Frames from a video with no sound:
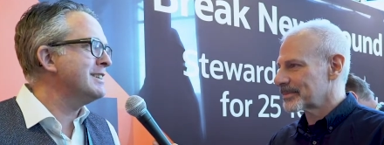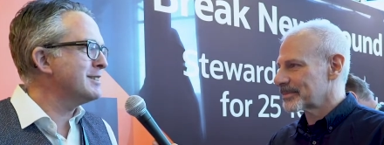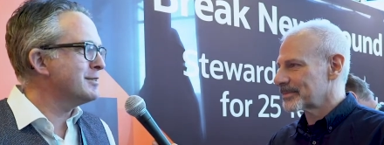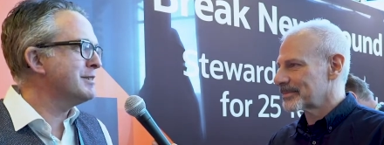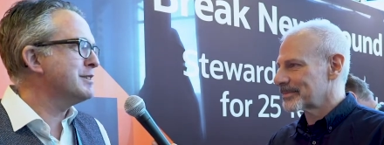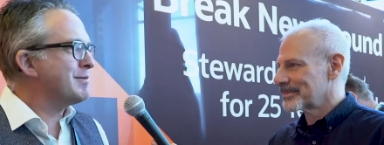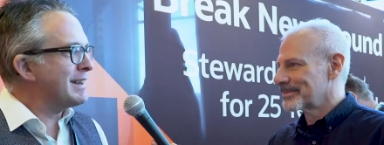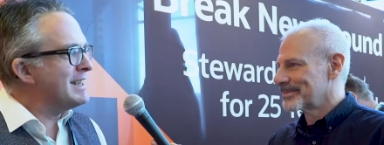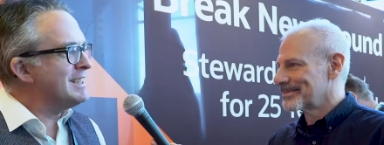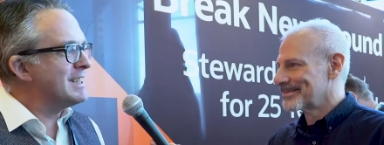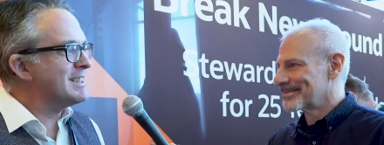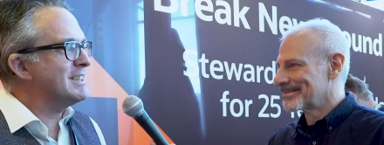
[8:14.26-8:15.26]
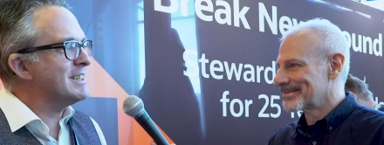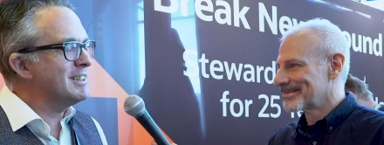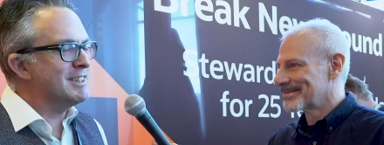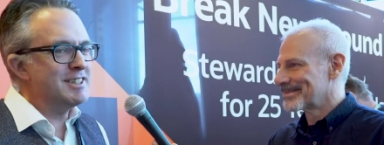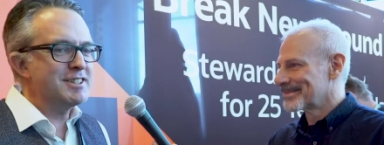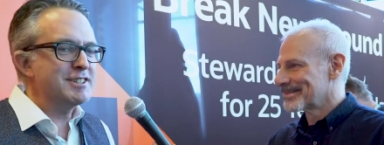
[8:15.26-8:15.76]
Speaker 1: a little bit of play acting in
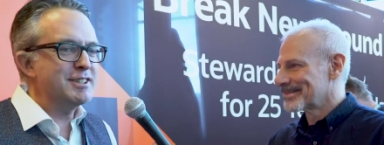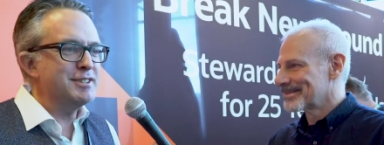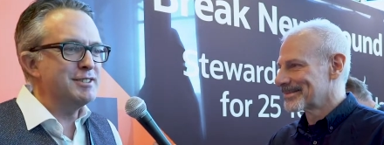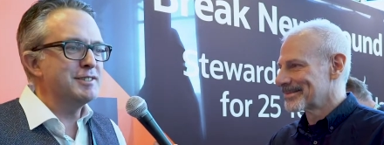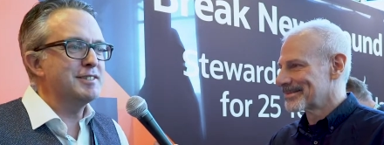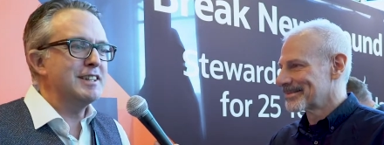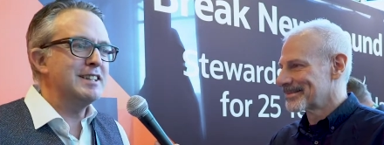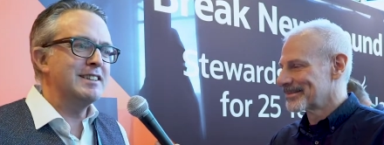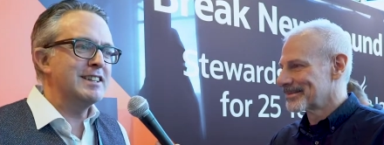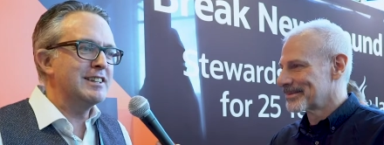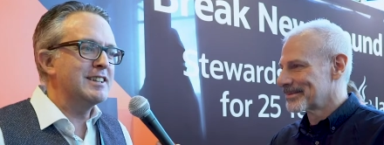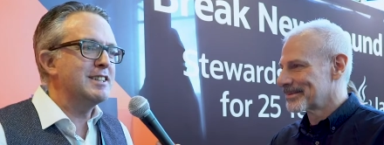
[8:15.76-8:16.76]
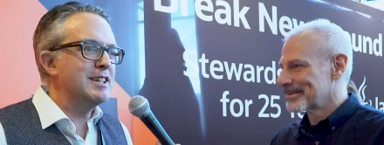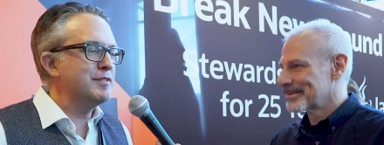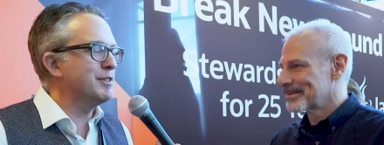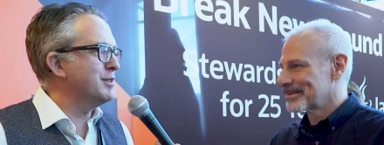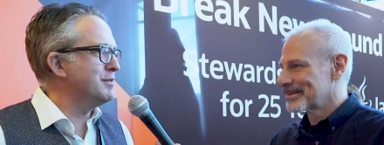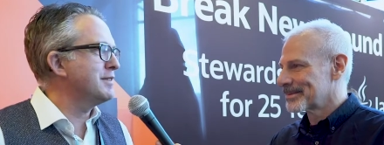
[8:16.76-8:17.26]
the intros. They, they like to have
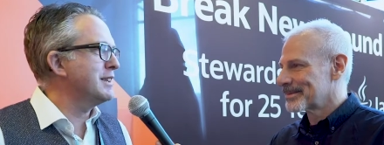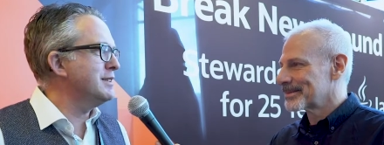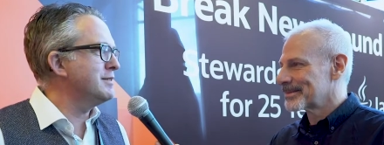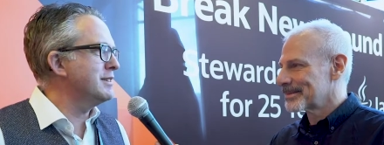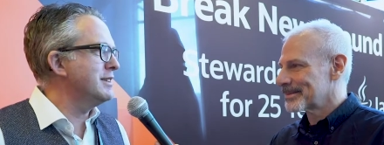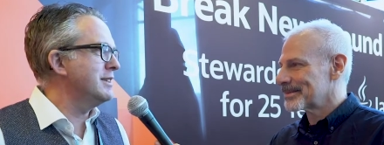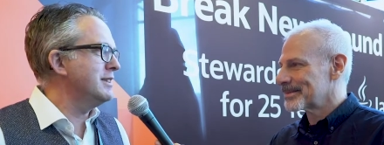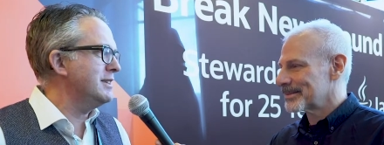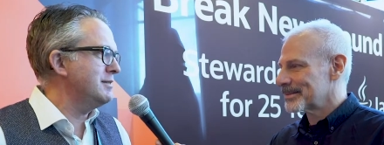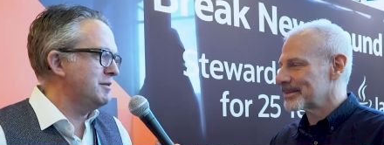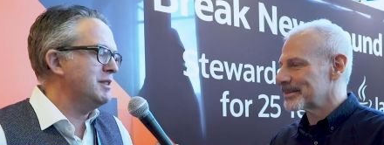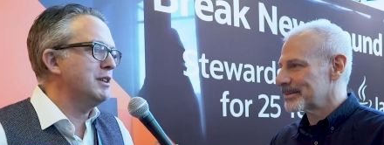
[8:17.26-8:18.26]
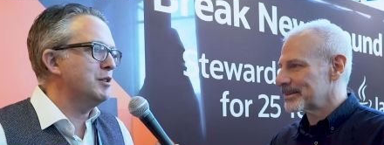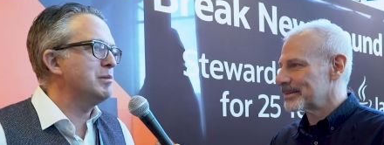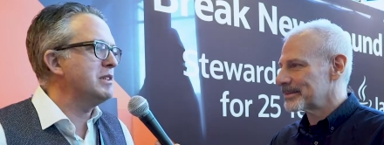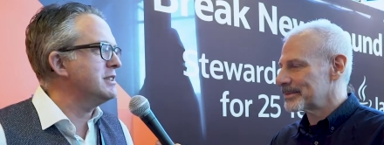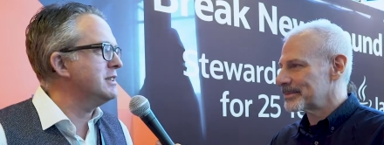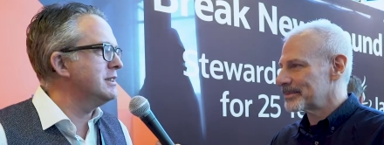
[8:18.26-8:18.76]
their own flavor, and, and yeah, I
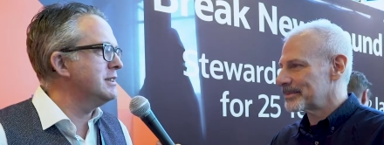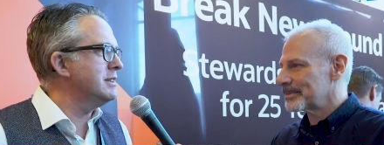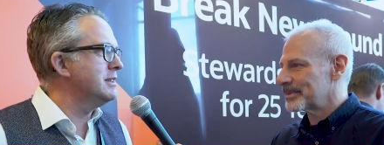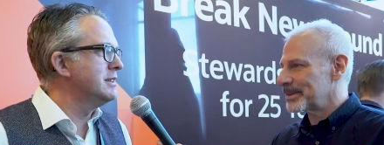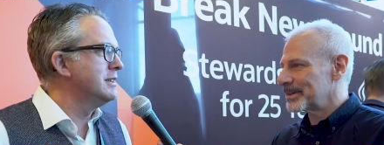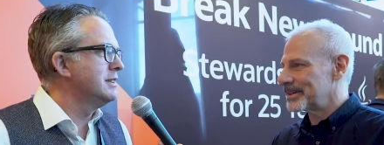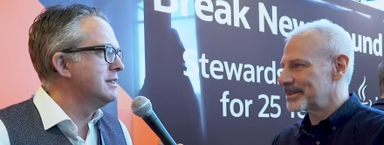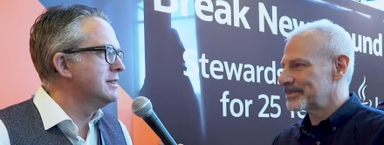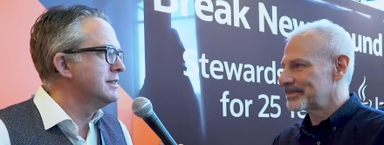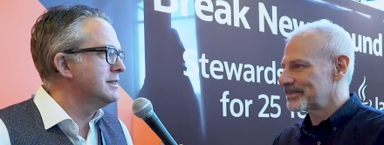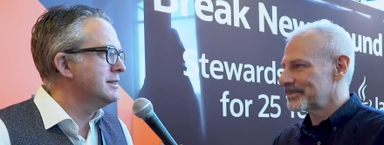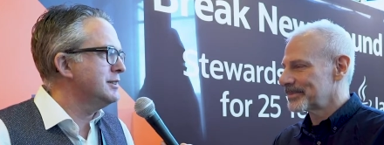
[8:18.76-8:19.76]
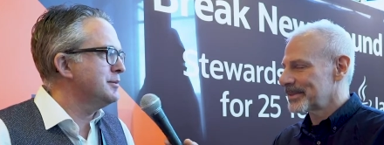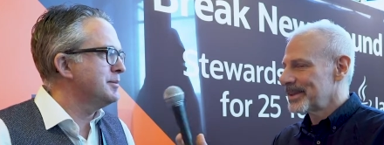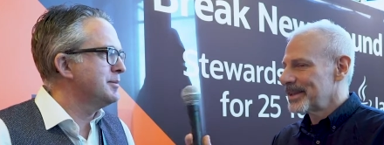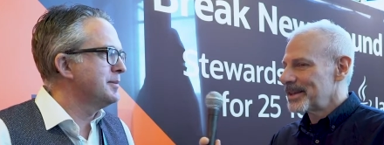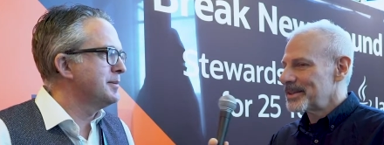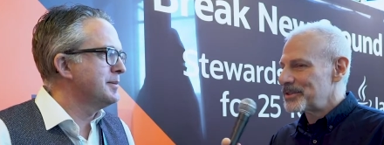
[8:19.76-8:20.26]
appreciate that. Yeah.
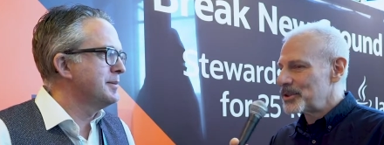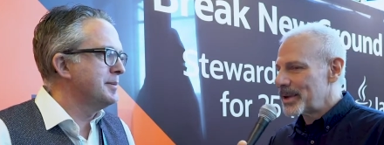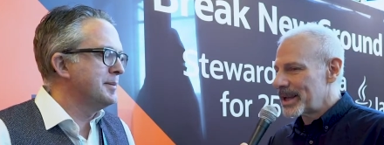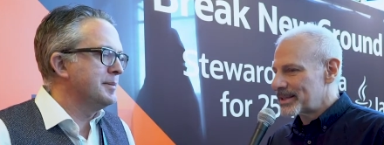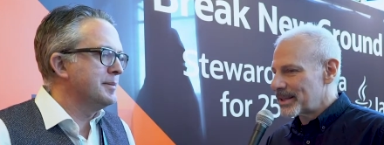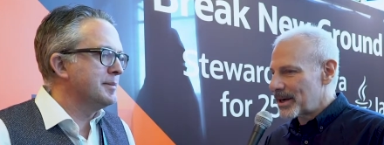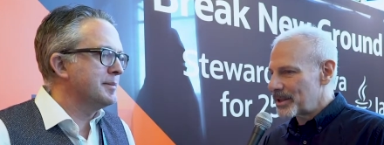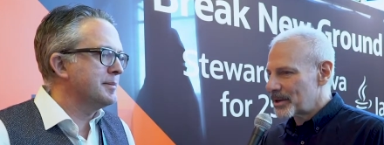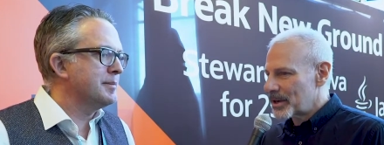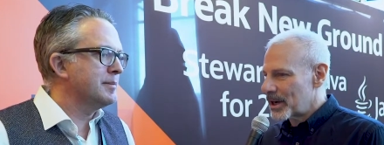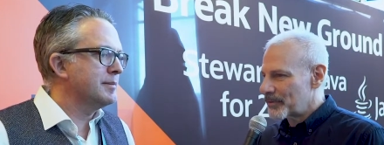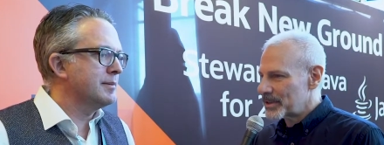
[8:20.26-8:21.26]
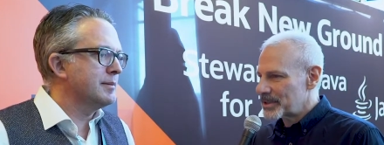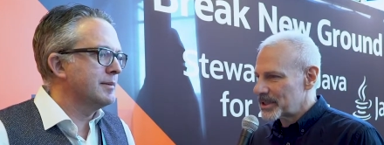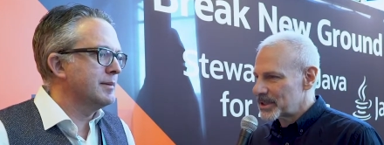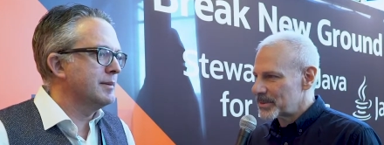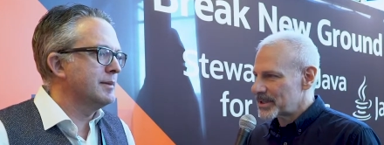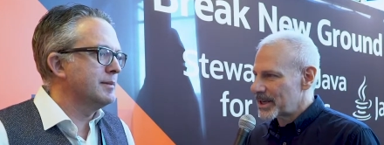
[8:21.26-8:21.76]
Speaker 2: Do you get to other
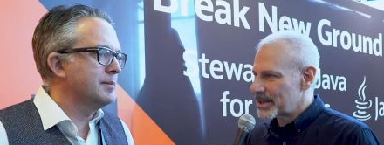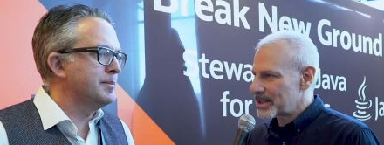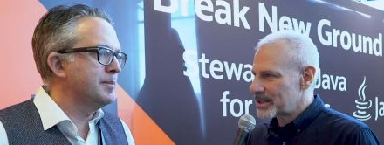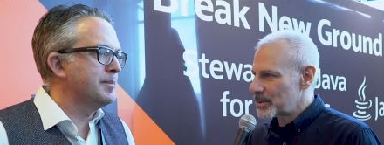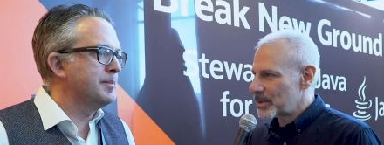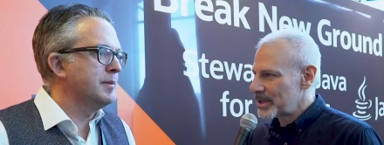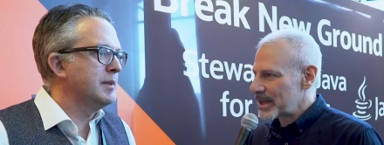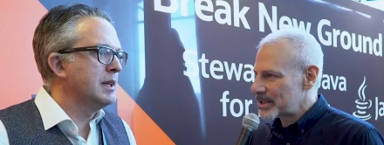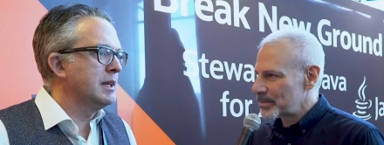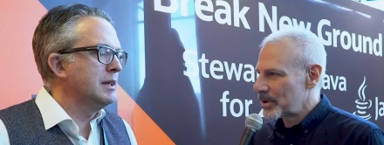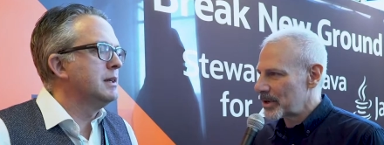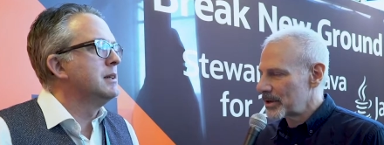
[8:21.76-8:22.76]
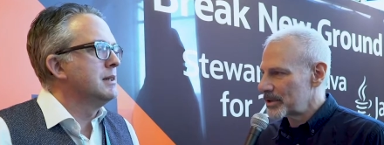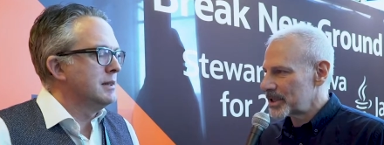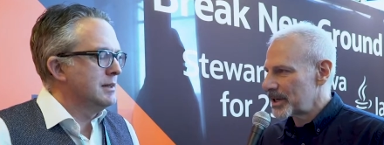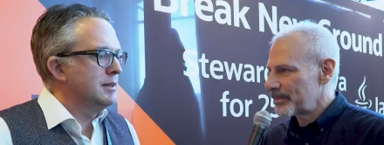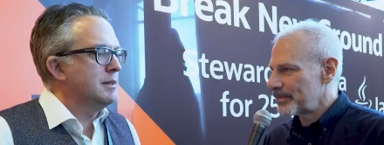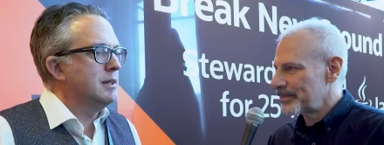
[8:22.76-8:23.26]
conferences besides this one as a part of your
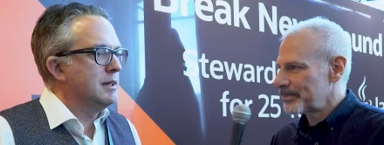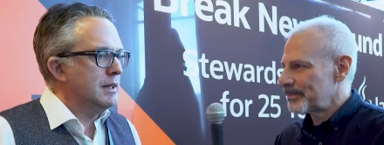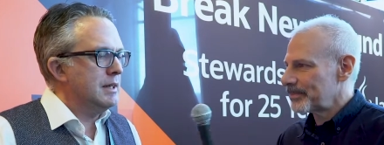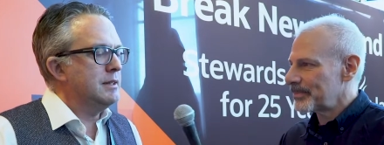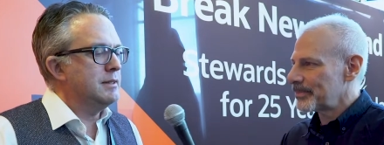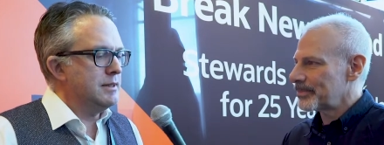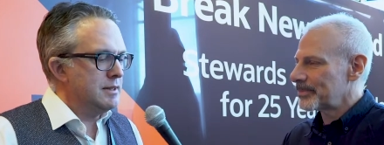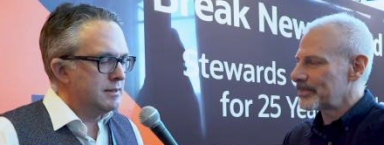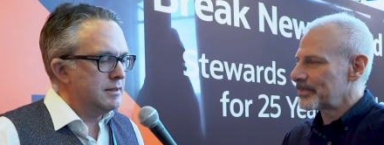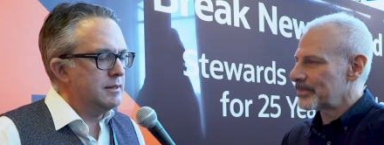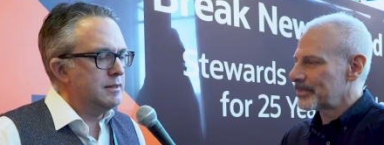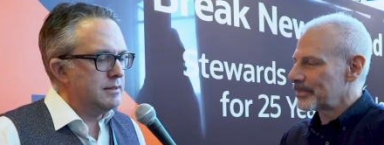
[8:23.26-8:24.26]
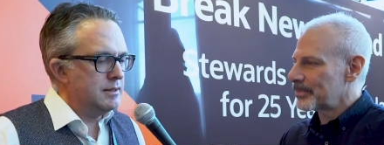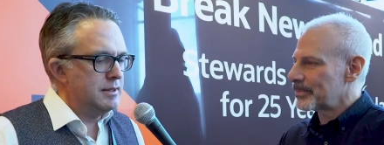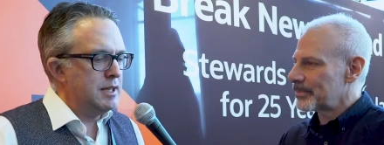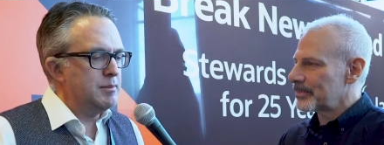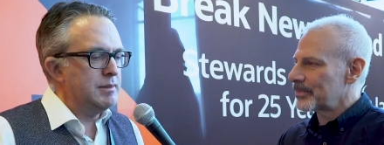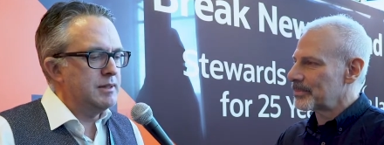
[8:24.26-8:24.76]
job?
Speaker 1: It, yes, it, it
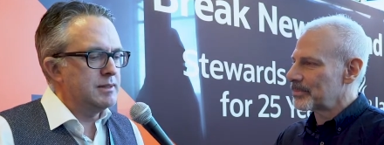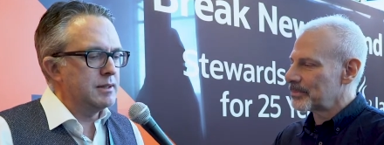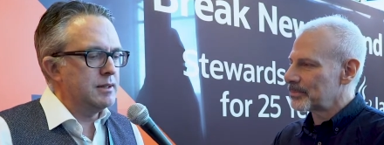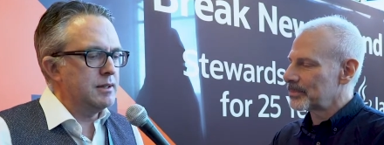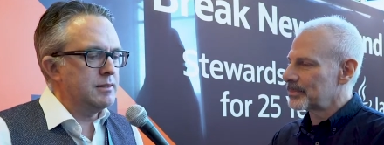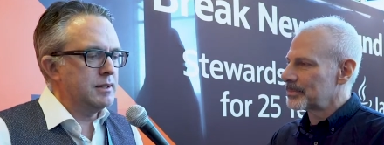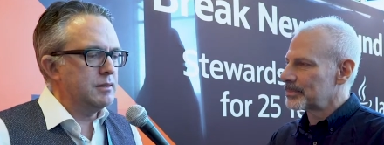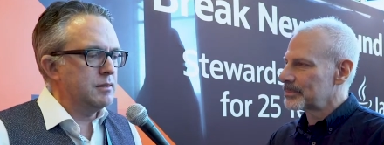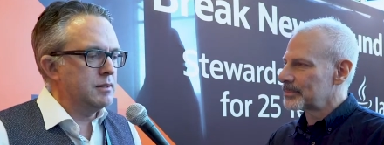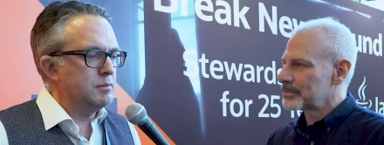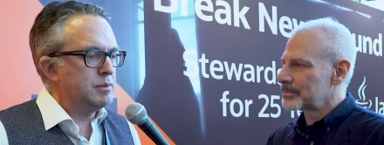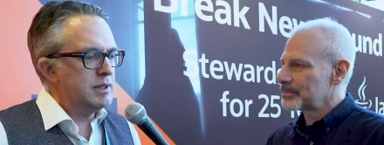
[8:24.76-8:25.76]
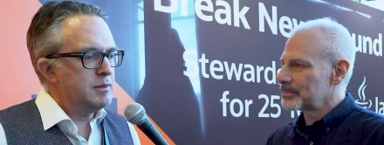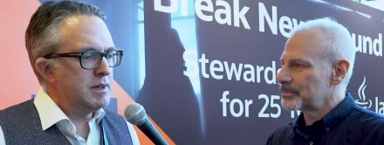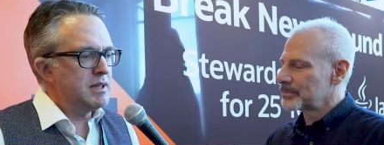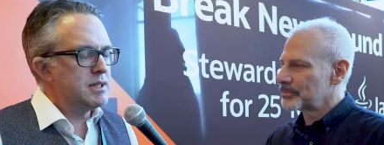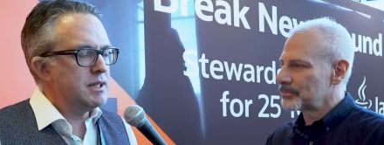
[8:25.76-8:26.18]
happens. Uh, I think pretty much